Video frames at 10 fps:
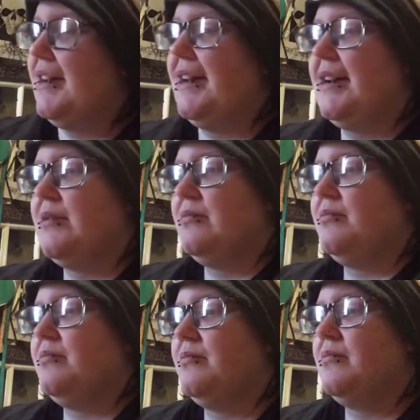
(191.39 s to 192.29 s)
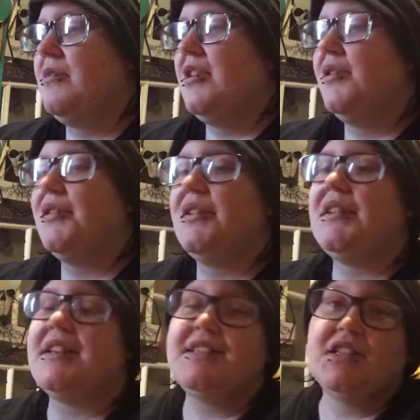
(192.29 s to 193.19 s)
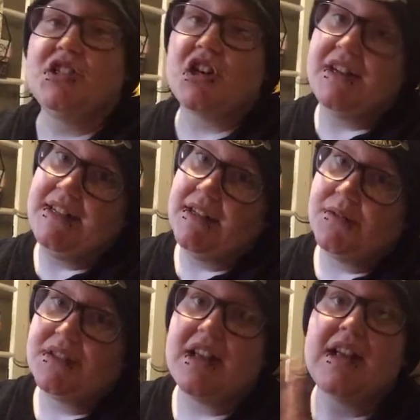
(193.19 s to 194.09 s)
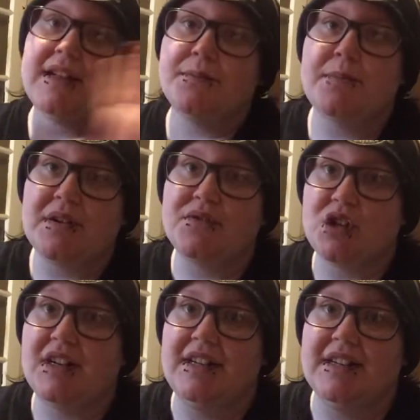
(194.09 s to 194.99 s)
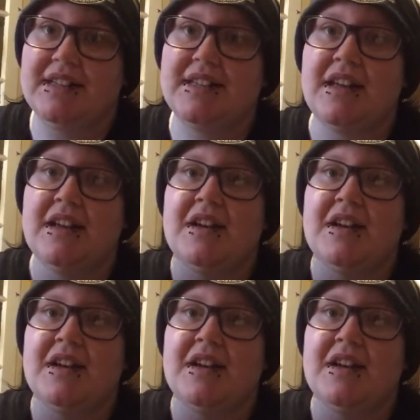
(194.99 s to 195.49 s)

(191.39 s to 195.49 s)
Now, it also says shiny cover, so any bit of shininess.